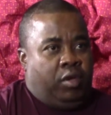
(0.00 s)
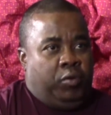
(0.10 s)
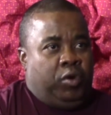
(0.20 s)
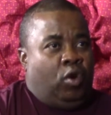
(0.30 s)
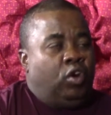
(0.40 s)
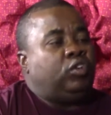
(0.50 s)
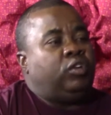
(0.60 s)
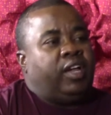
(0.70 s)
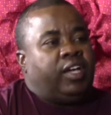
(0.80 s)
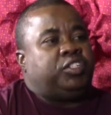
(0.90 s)
We all
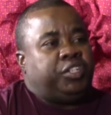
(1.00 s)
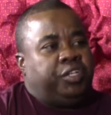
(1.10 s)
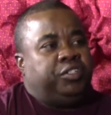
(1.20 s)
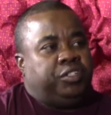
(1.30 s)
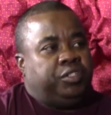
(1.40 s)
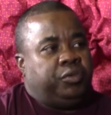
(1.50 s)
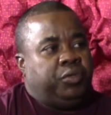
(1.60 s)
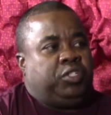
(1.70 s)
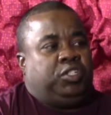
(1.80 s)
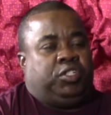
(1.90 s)
don't like change,
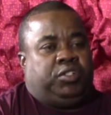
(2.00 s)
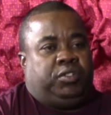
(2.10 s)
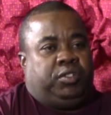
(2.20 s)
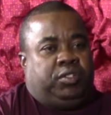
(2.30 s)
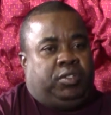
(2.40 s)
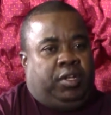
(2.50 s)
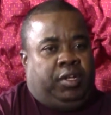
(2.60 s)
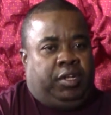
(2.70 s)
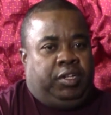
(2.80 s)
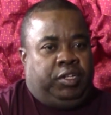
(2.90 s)
which is
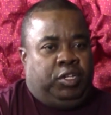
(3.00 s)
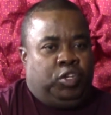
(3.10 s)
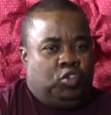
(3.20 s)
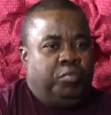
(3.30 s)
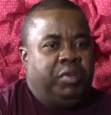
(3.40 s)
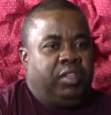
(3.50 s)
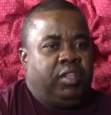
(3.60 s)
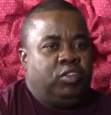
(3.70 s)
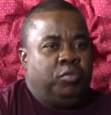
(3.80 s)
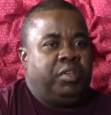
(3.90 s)
a
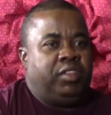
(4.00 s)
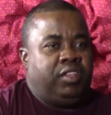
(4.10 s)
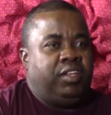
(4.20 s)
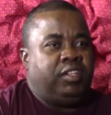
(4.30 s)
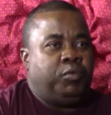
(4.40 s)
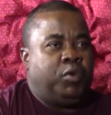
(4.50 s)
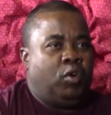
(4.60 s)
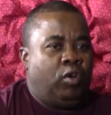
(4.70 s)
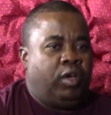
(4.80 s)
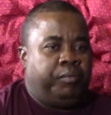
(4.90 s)
human thing that we
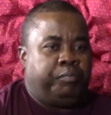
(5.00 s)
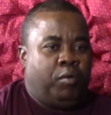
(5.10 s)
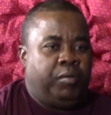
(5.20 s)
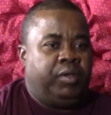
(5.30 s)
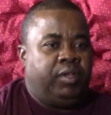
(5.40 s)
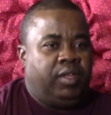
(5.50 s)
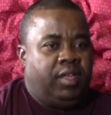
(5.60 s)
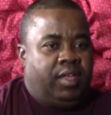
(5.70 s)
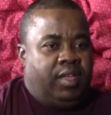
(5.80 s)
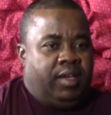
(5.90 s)
all are probably
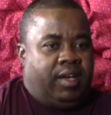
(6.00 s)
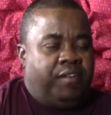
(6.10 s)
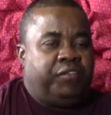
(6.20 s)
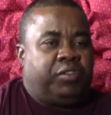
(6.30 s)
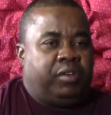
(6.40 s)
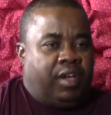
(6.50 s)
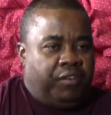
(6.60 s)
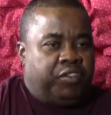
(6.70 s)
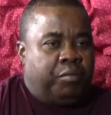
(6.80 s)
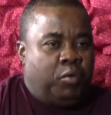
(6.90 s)

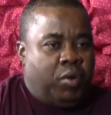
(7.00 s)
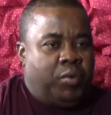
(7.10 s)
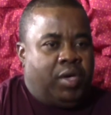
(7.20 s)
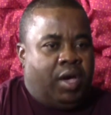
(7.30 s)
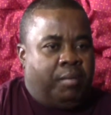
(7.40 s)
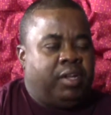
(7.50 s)
comfortable where we are.